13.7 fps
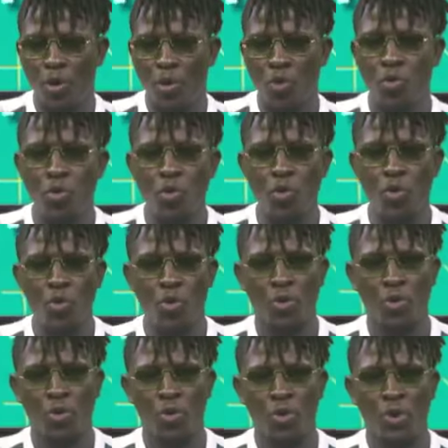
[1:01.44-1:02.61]
who
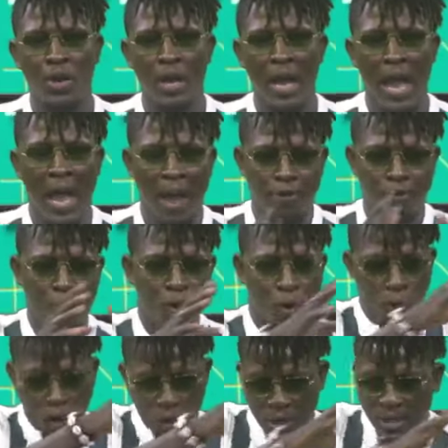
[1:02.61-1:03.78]
are for
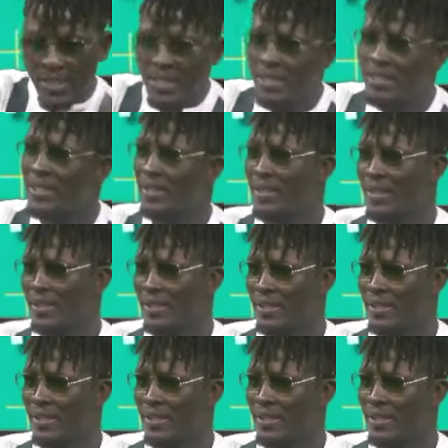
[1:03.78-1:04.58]
all these three,